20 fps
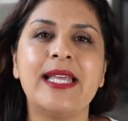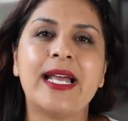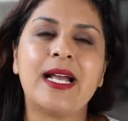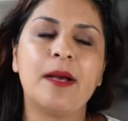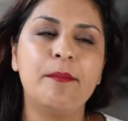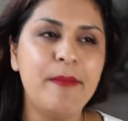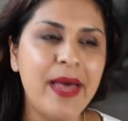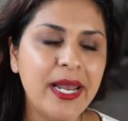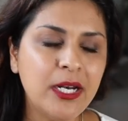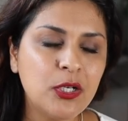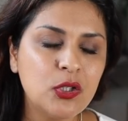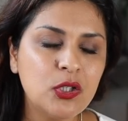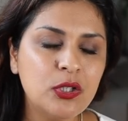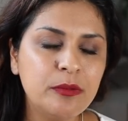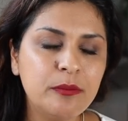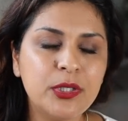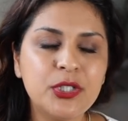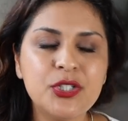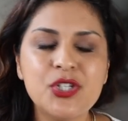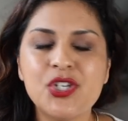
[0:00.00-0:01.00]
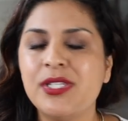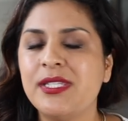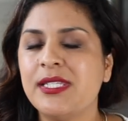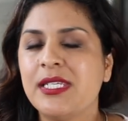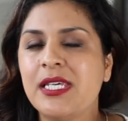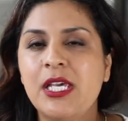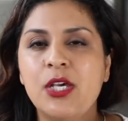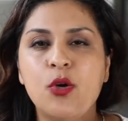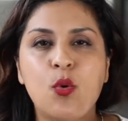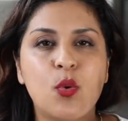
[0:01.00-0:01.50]
like a medical
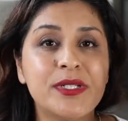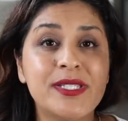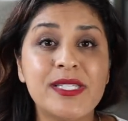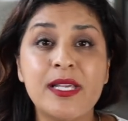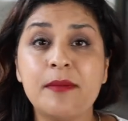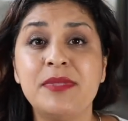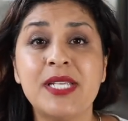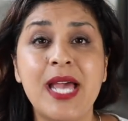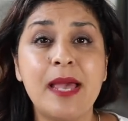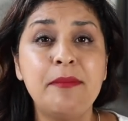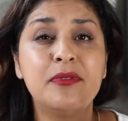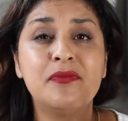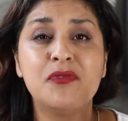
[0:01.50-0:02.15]
emergency or some type